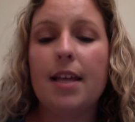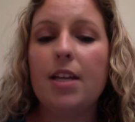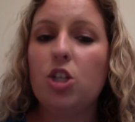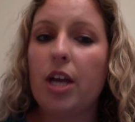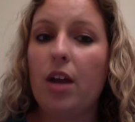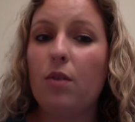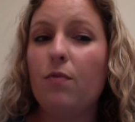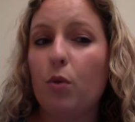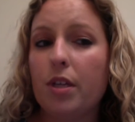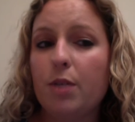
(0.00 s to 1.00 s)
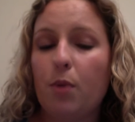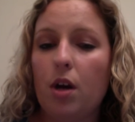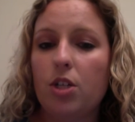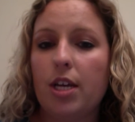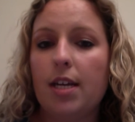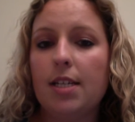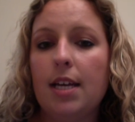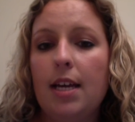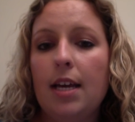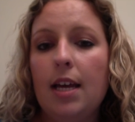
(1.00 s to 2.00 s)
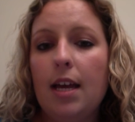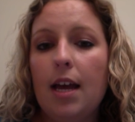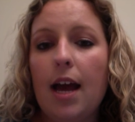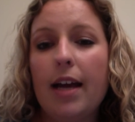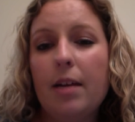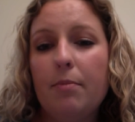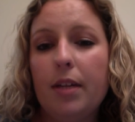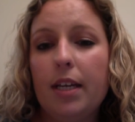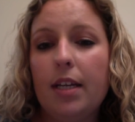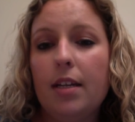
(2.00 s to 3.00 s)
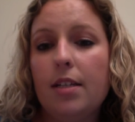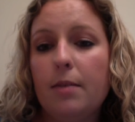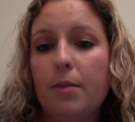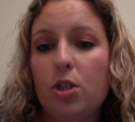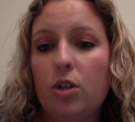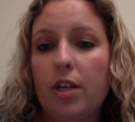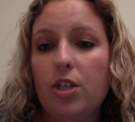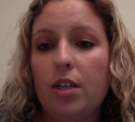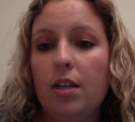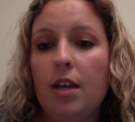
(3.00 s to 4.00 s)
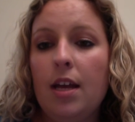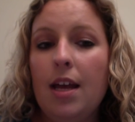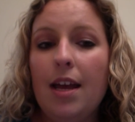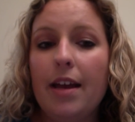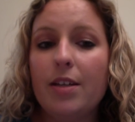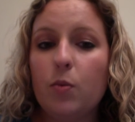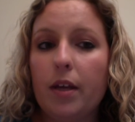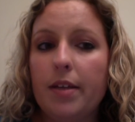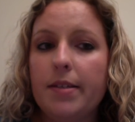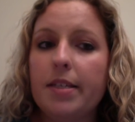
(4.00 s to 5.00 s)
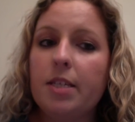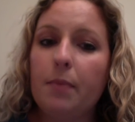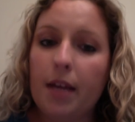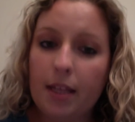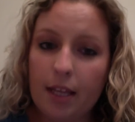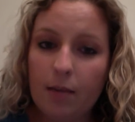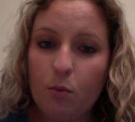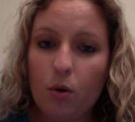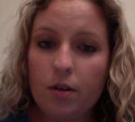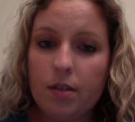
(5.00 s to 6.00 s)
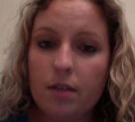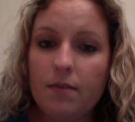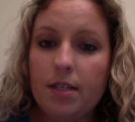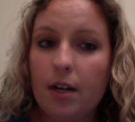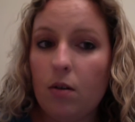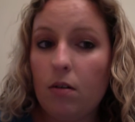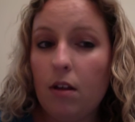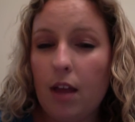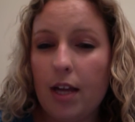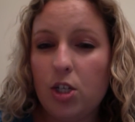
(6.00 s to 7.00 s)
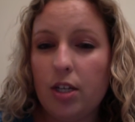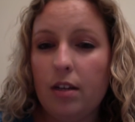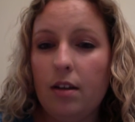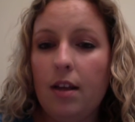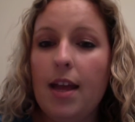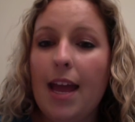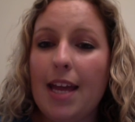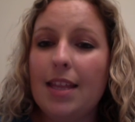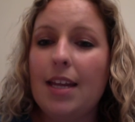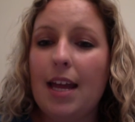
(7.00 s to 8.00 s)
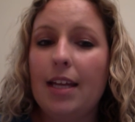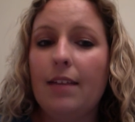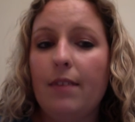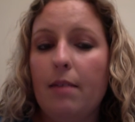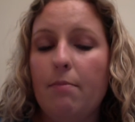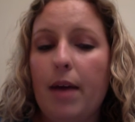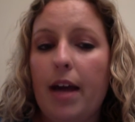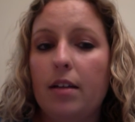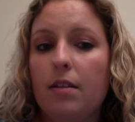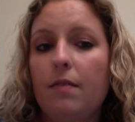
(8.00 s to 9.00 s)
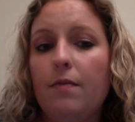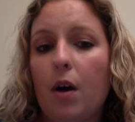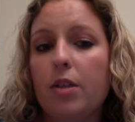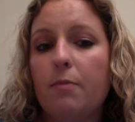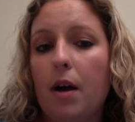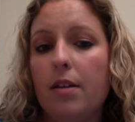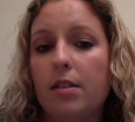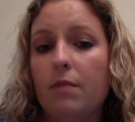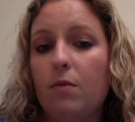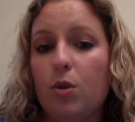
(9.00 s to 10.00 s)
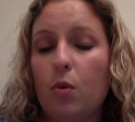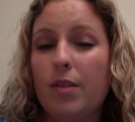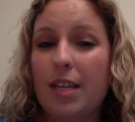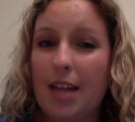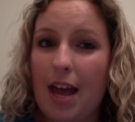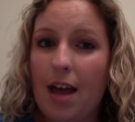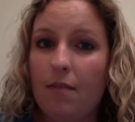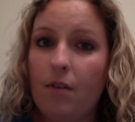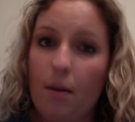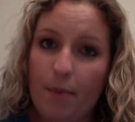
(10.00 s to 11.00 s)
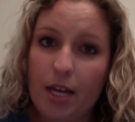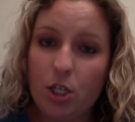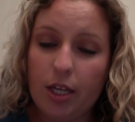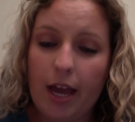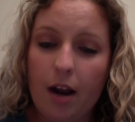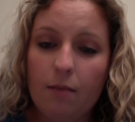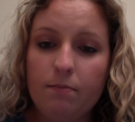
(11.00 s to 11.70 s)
educator for this project, I completed a demonstration as well as explained the importance of sterile collection and the negative impact false positive results can have on patient care.